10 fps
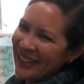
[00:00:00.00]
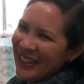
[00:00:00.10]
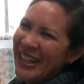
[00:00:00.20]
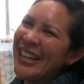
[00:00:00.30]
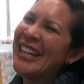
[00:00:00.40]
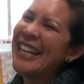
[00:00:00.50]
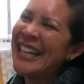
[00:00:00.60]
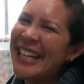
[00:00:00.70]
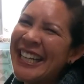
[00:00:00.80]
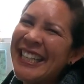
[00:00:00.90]
cover
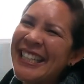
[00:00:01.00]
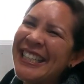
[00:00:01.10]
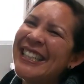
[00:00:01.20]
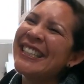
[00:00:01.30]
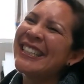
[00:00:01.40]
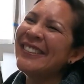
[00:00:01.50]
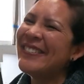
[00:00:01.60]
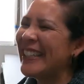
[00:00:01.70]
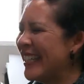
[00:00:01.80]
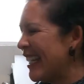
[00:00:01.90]
on it,
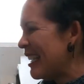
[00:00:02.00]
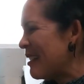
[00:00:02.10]
come on.